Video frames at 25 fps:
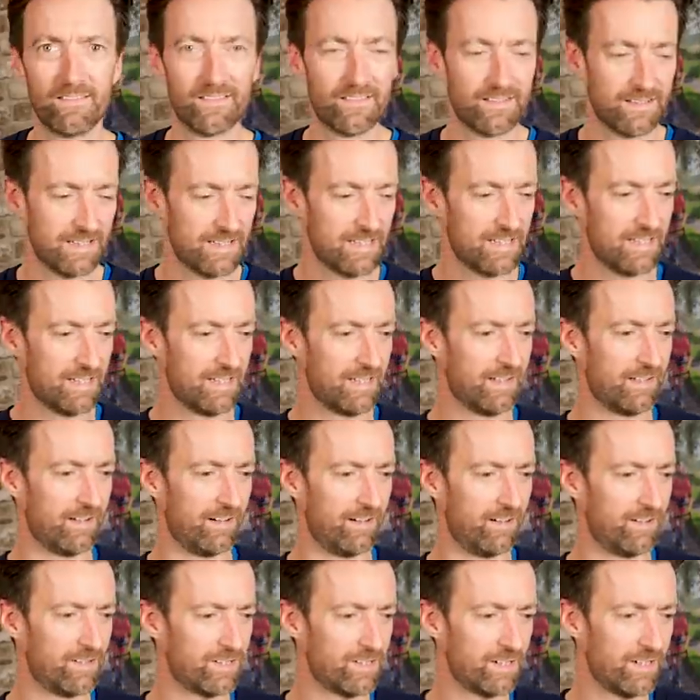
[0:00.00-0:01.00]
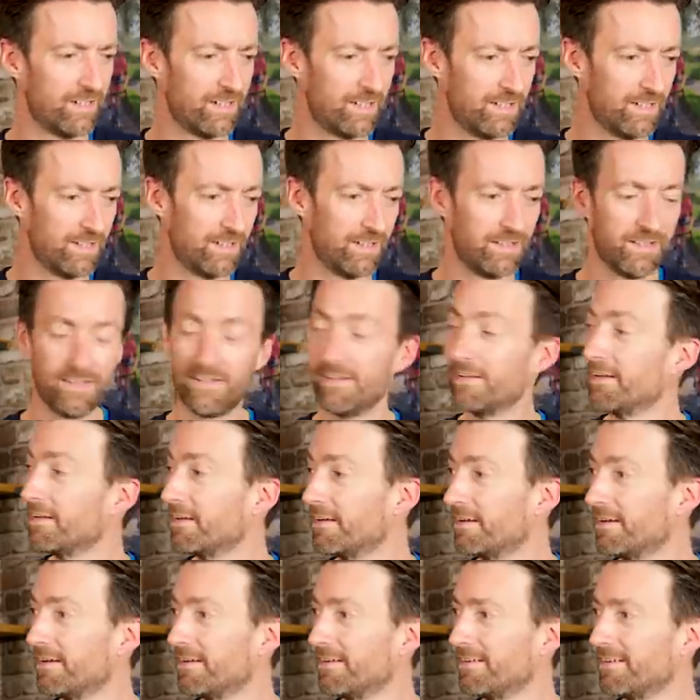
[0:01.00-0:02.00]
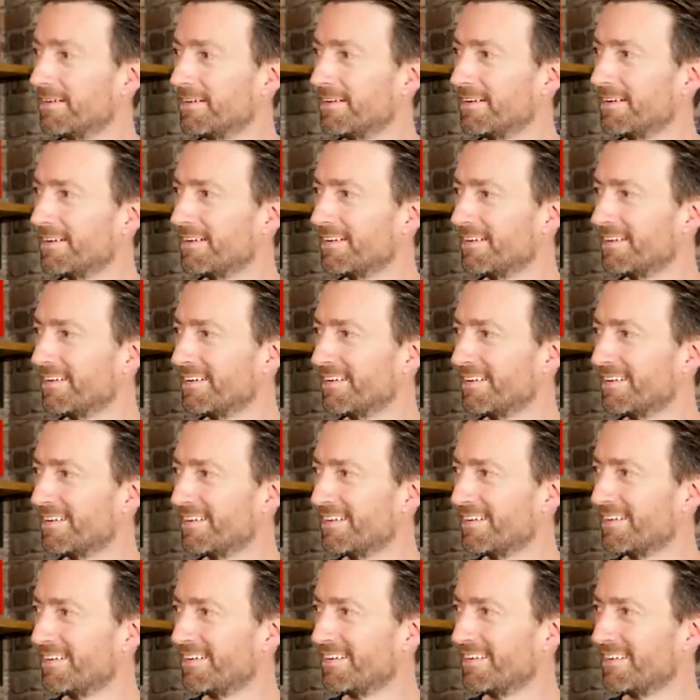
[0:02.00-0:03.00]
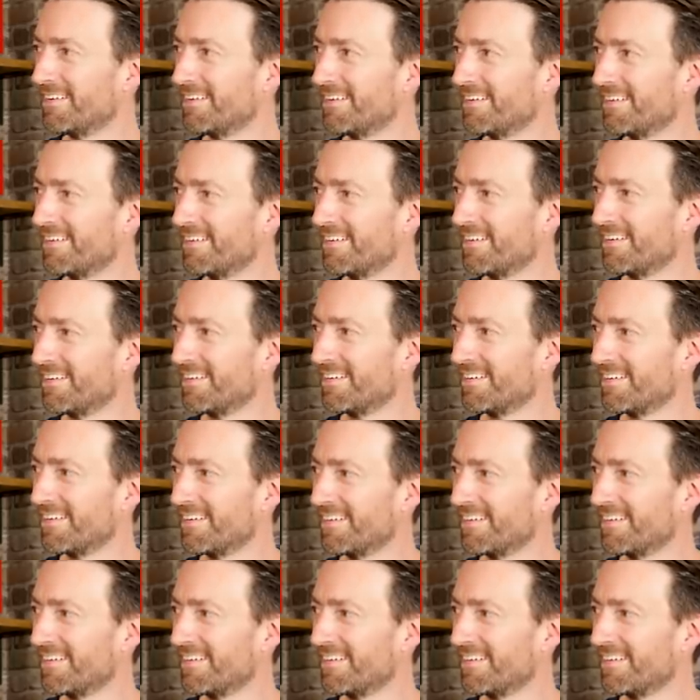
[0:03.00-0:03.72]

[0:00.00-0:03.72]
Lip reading: No words are spoken by the person on screen.